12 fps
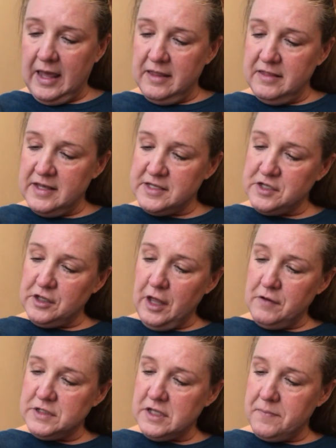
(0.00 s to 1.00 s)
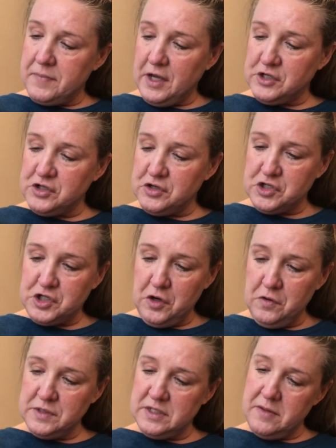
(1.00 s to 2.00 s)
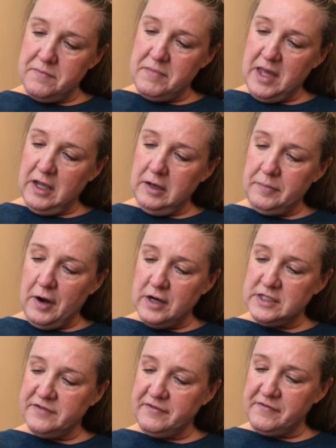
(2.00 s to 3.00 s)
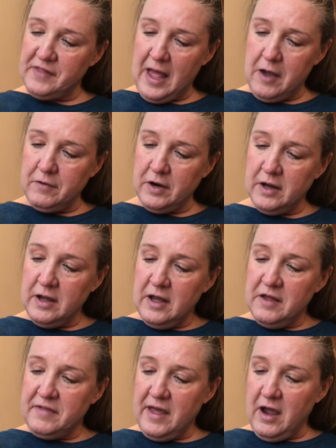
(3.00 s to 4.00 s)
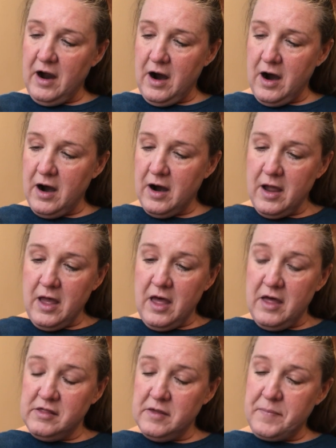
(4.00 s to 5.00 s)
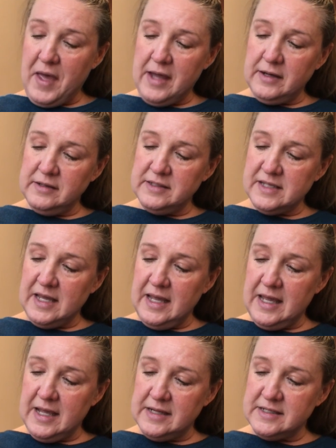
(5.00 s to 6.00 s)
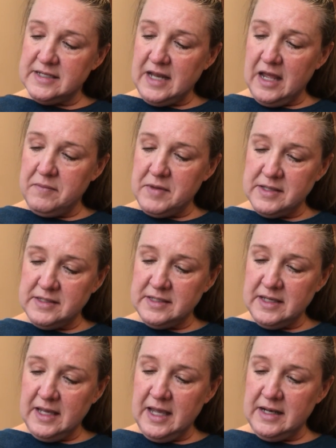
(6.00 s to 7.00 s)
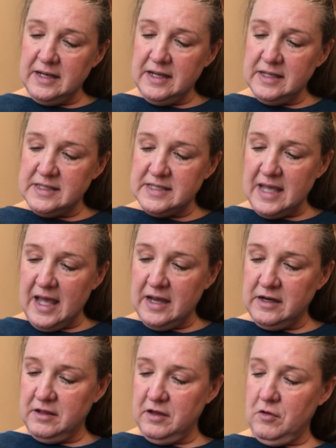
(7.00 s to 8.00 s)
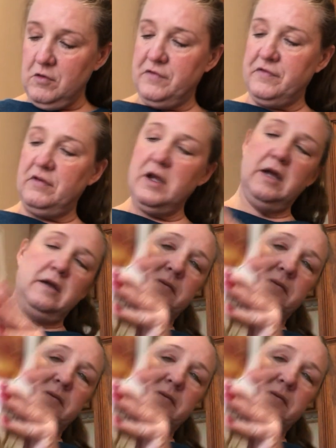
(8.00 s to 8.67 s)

This close-up picture shows the main parts of a flower. They are the petals and stamens hidden inside the ovary.